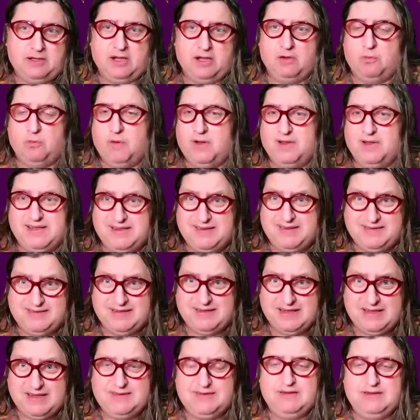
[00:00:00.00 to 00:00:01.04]
Like, what is
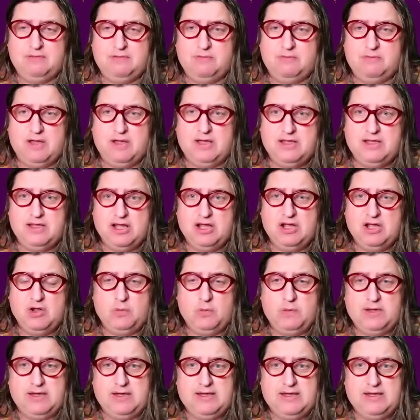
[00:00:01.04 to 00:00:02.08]
easy read?
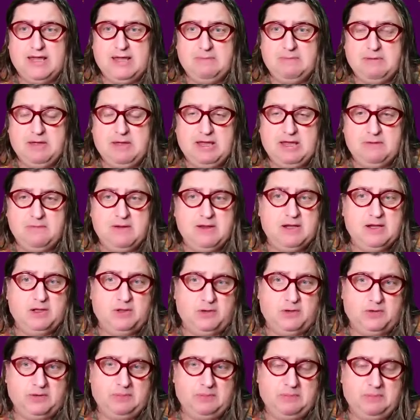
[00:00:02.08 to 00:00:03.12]
We keep hearing a
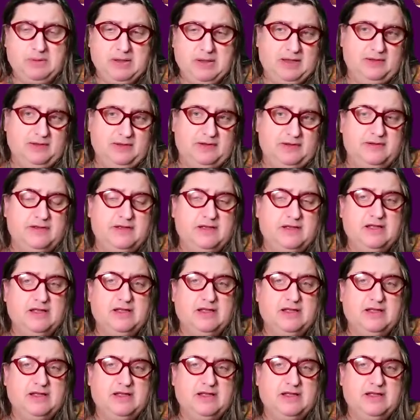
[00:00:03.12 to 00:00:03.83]
lot about it.